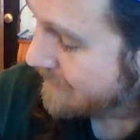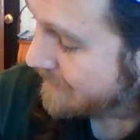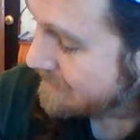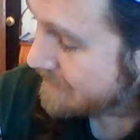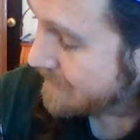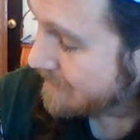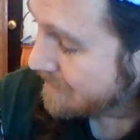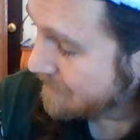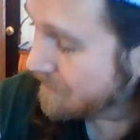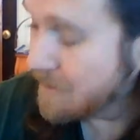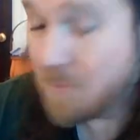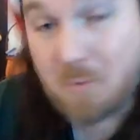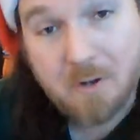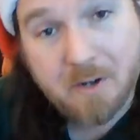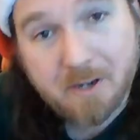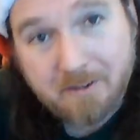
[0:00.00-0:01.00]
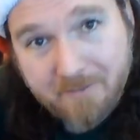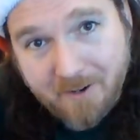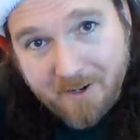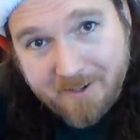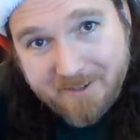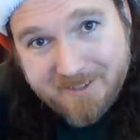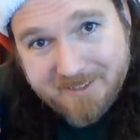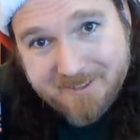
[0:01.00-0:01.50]
as a literal work of
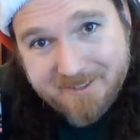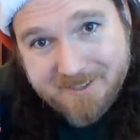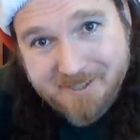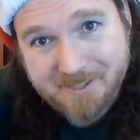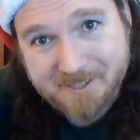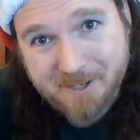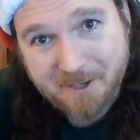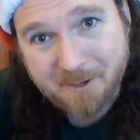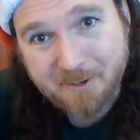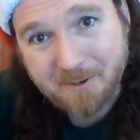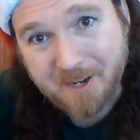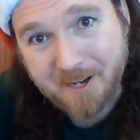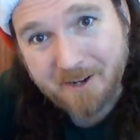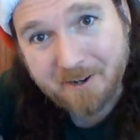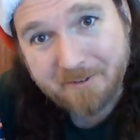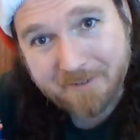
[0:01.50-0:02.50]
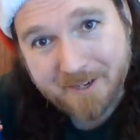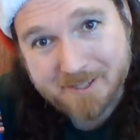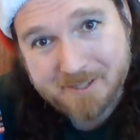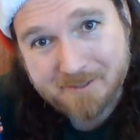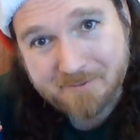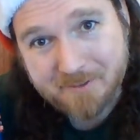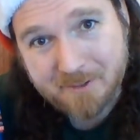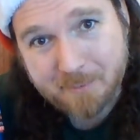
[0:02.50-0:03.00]
art to show our
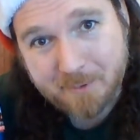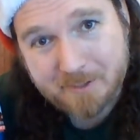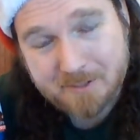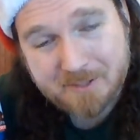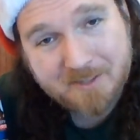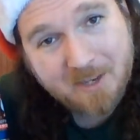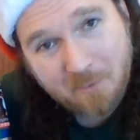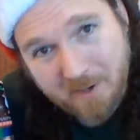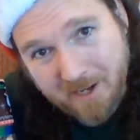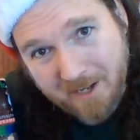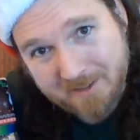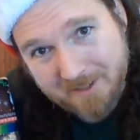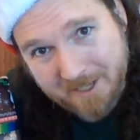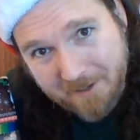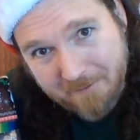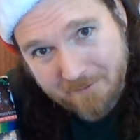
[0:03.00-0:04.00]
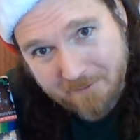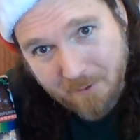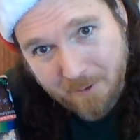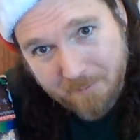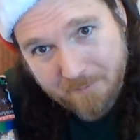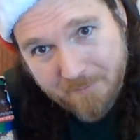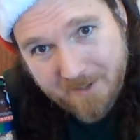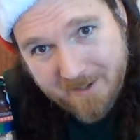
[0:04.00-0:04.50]
affection for the person that we got the gift for.